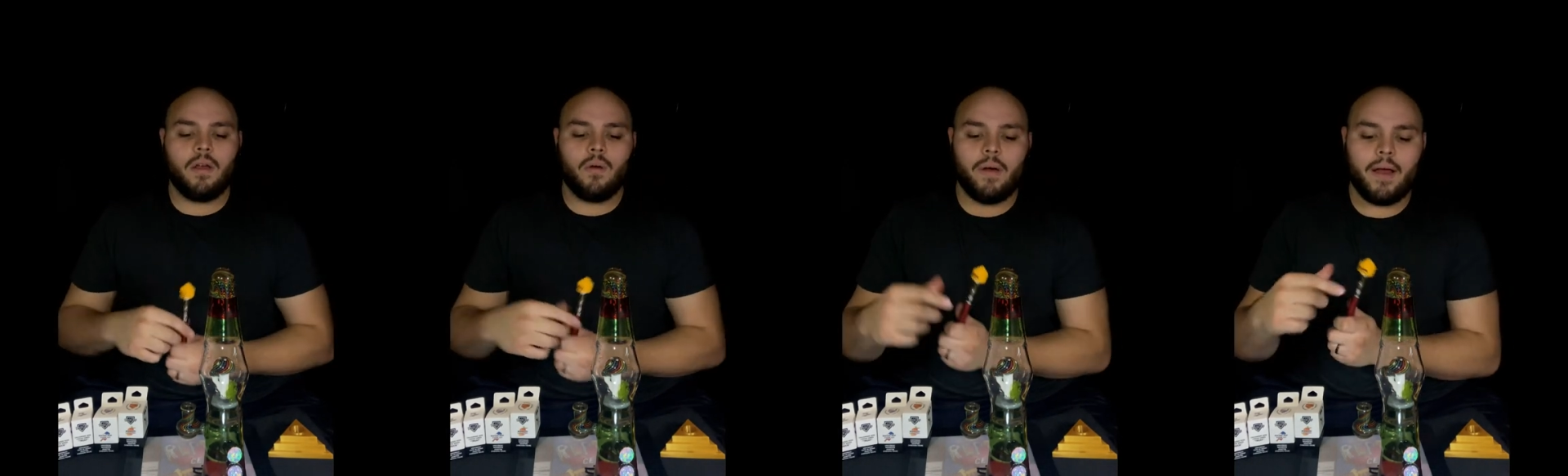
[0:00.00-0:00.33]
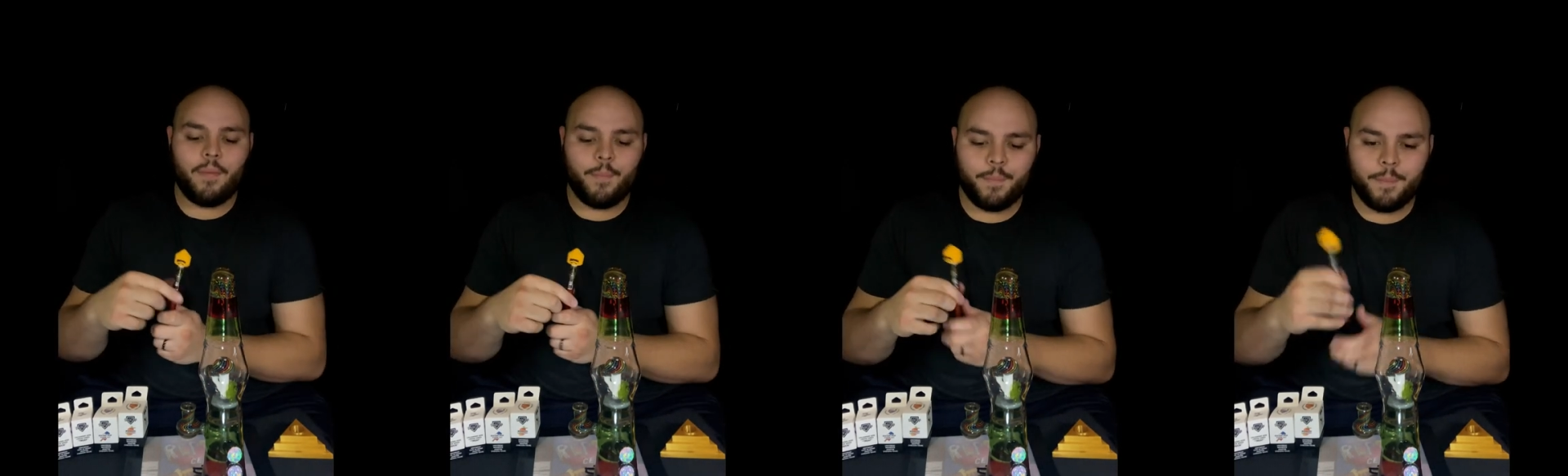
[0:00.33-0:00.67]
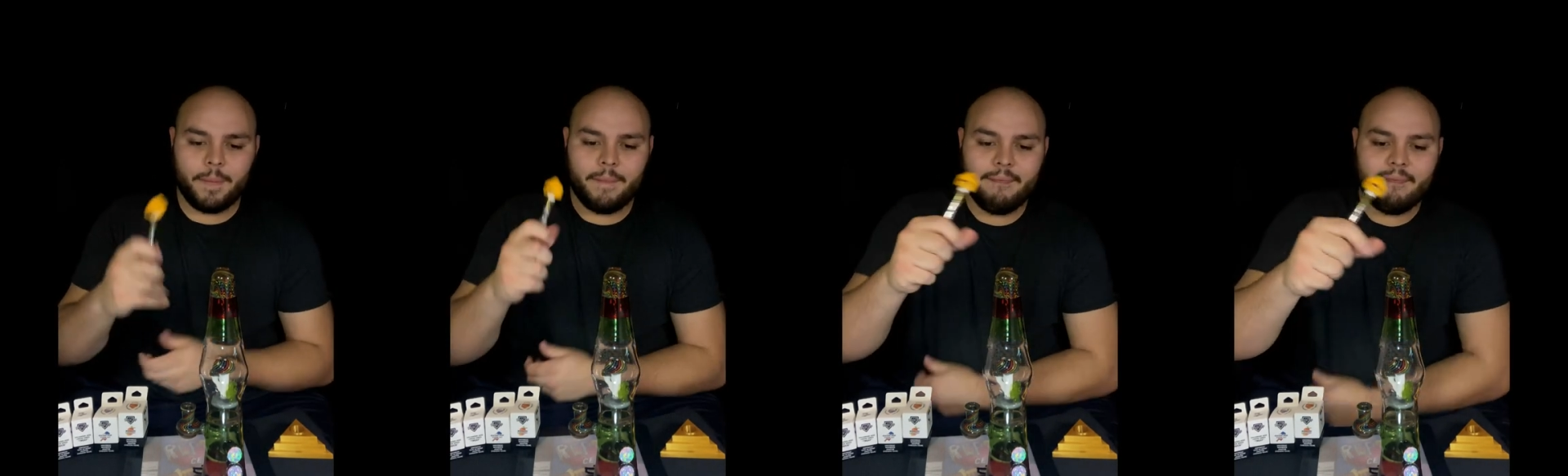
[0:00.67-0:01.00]
Well,
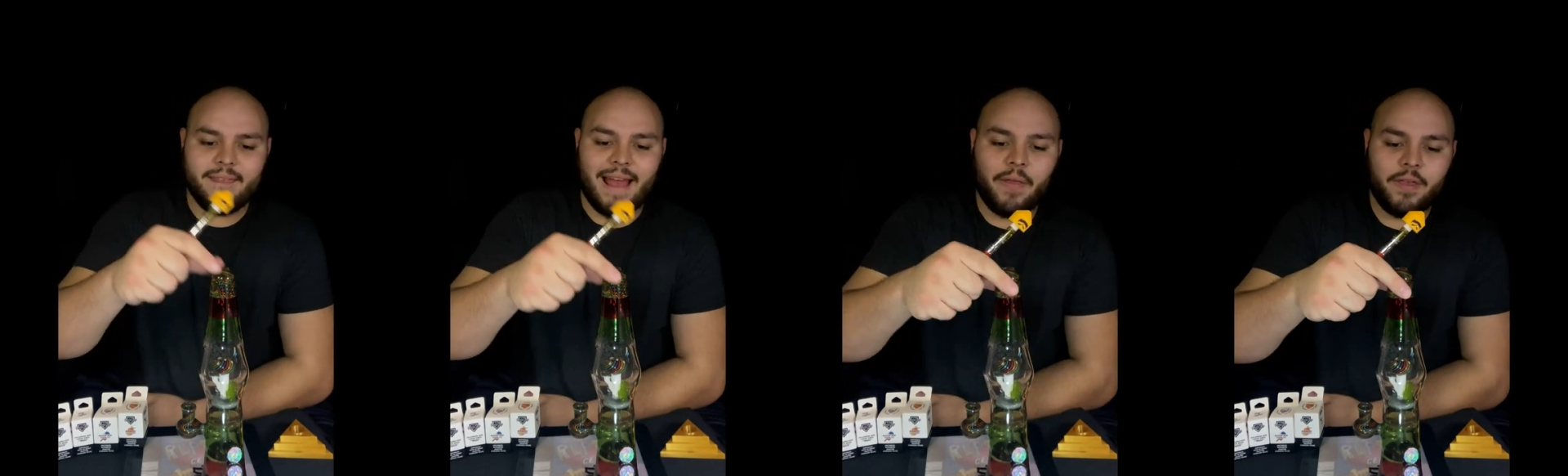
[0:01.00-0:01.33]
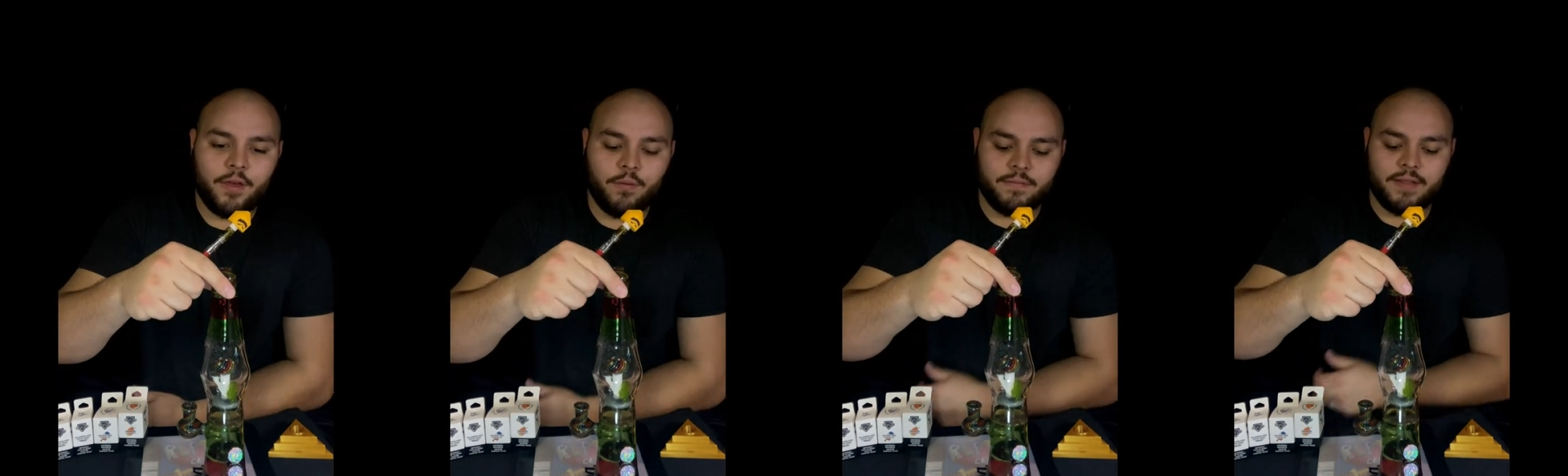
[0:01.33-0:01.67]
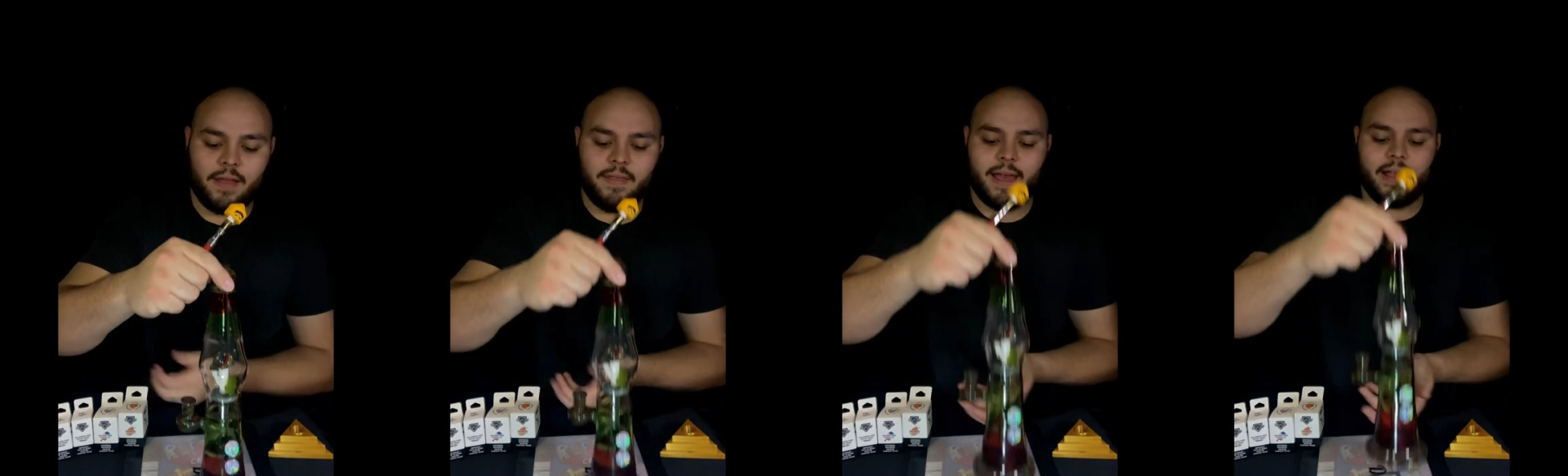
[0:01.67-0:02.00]
now that you've
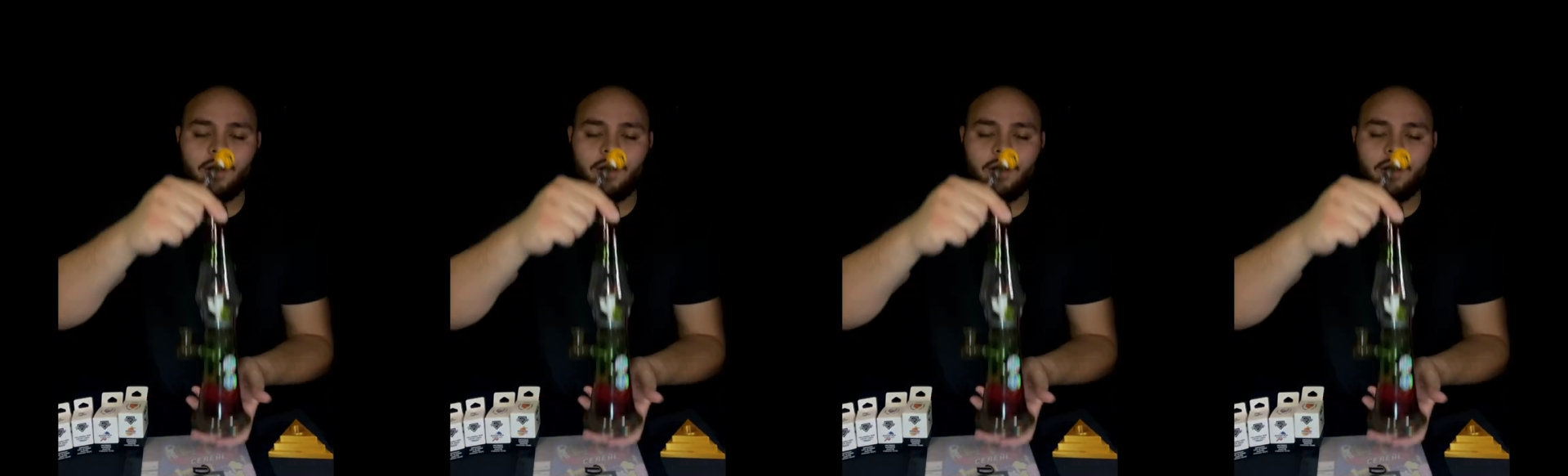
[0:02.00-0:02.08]
done that,